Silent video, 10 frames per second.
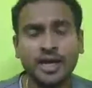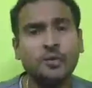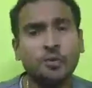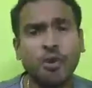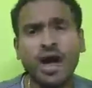
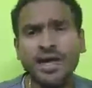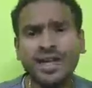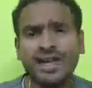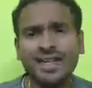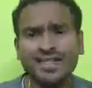And
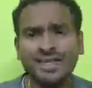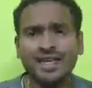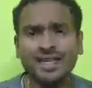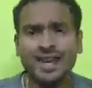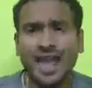why
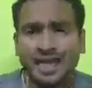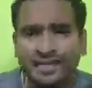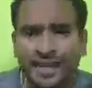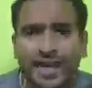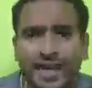is
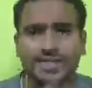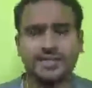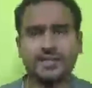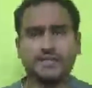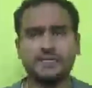it like
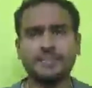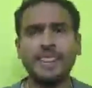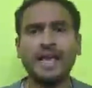this?